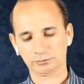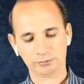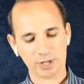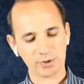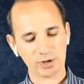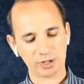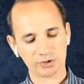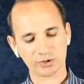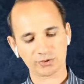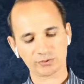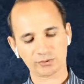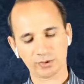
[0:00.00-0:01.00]
maybe I
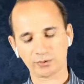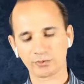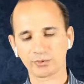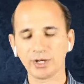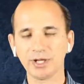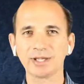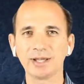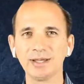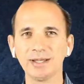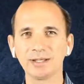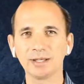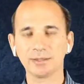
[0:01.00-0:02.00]
just read a
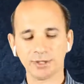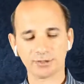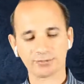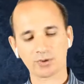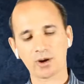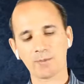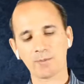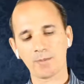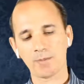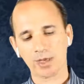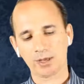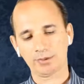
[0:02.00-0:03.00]
little bit from
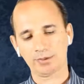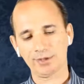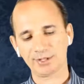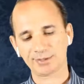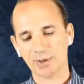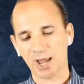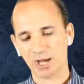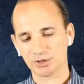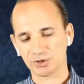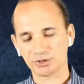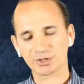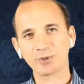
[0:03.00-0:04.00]
this
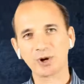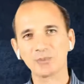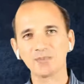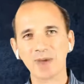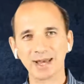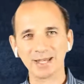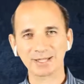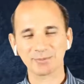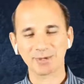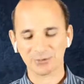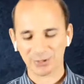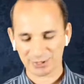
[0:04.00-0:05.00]
page. It's about
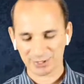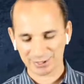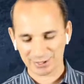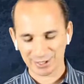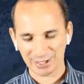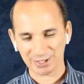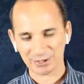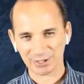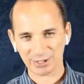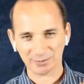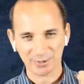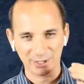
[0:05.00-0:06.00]
management versus
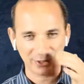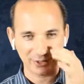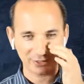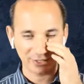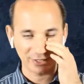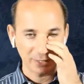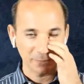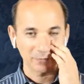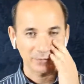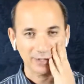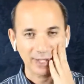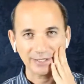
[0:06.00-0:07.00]
leadership, because
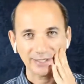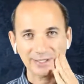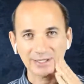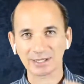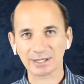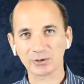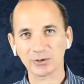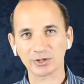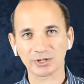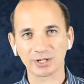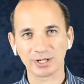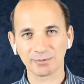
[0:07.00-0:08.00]
that's still a
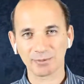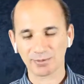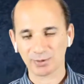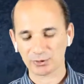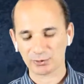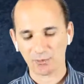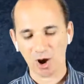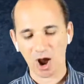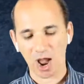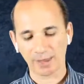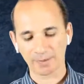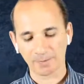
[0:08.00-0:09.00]
question in people's
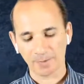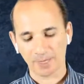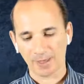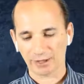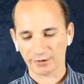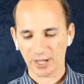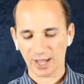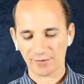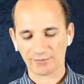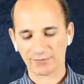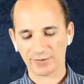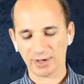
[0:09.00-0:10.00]
mind. And I
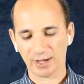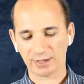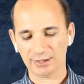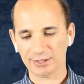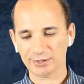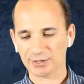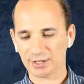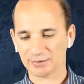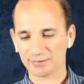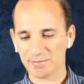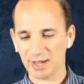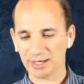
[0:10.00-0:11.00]
have
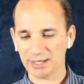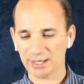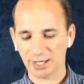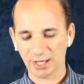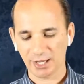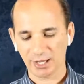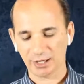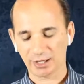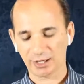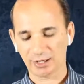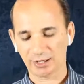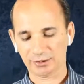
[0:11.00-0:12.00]
listed many
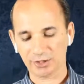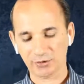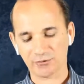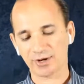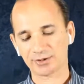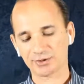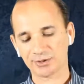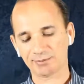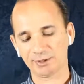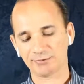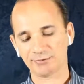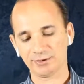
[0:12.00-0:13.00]

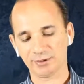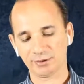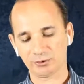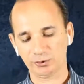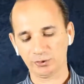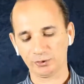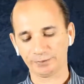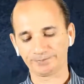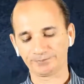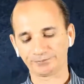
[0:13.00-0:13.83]
differences between the two.